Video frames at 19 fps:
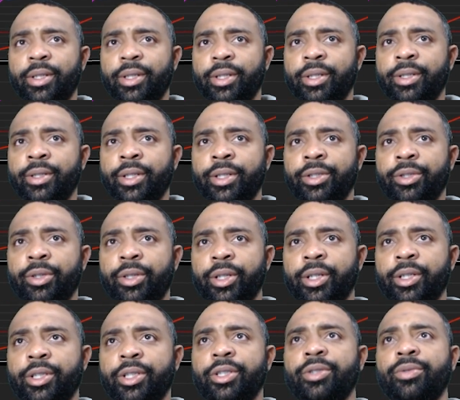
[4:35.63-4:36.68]
And then you could have
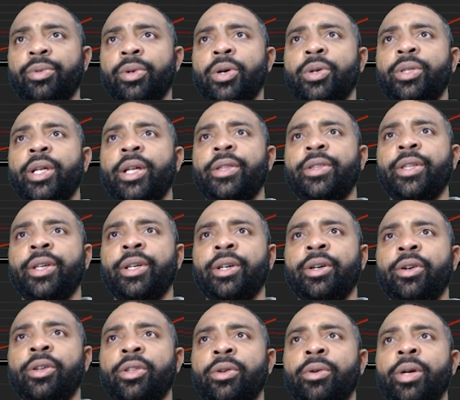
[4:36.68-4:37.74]
just rode that thing
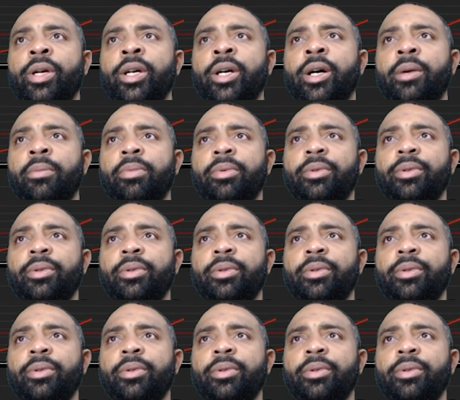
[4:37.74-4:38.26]
all the way up